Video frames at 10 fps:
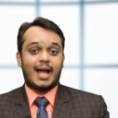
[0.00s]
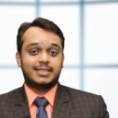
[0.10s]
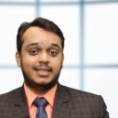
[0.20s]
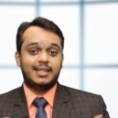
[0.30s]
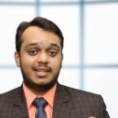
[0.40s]

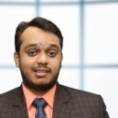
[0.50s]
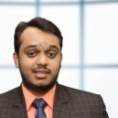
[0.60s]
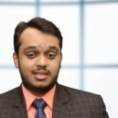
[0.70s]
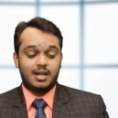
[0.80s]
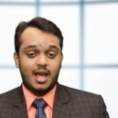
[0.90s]
actually
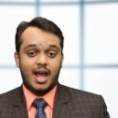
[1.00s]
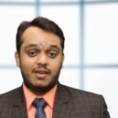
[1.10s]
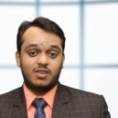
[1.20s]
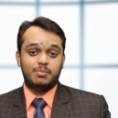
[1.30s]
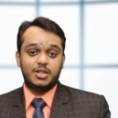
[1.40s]
interested
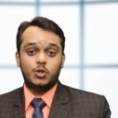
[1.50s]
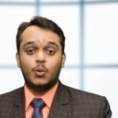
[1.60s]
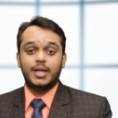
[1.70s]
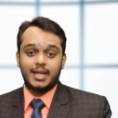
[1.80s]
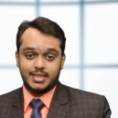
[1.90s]
and will be
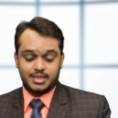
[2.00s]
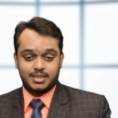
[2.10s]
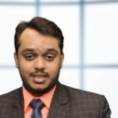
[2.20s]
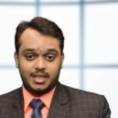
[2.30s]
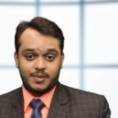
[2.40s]
doing
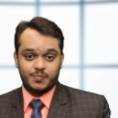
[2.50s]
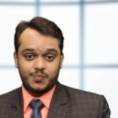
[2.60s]
ACCA.